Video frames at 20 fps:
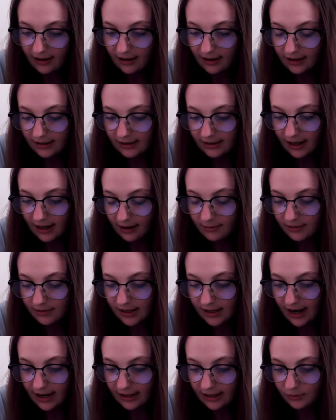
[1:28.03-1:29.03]
times
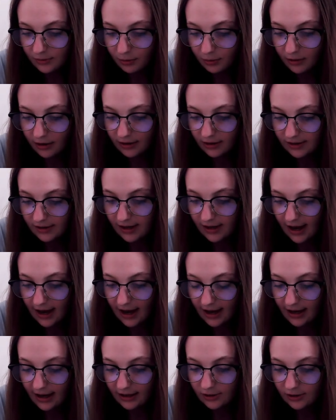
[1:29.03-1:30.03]
x plus
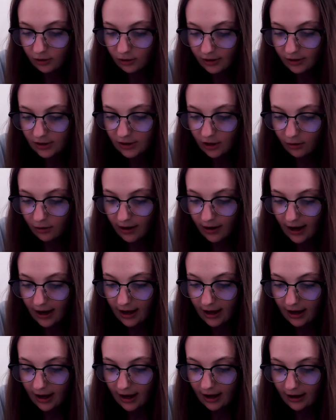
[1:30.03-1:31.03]
a. So let's go
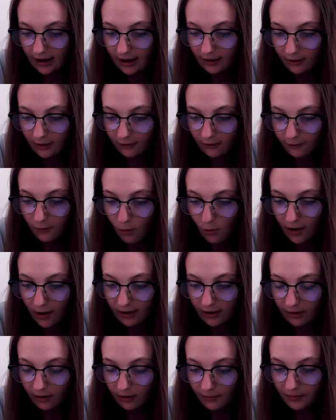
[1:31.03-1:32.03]
ahead and
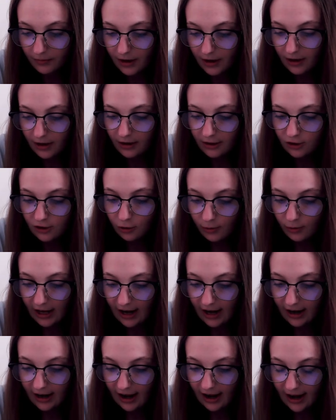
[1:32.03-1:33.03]
FOIL. So we
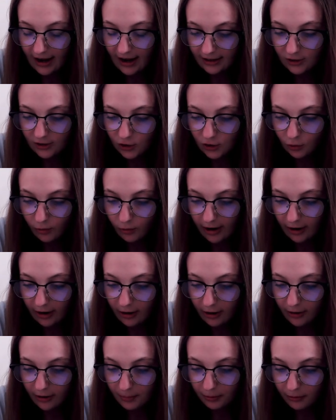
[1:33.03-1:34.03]
get x
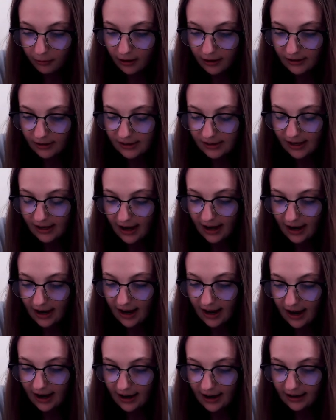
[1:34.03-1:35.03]
squared plus
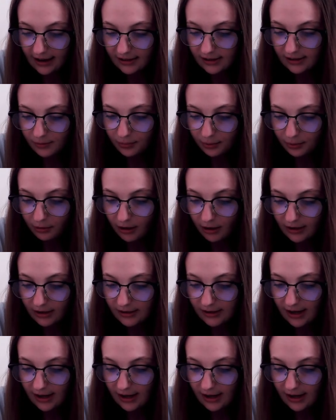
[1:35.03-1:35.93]
ax plus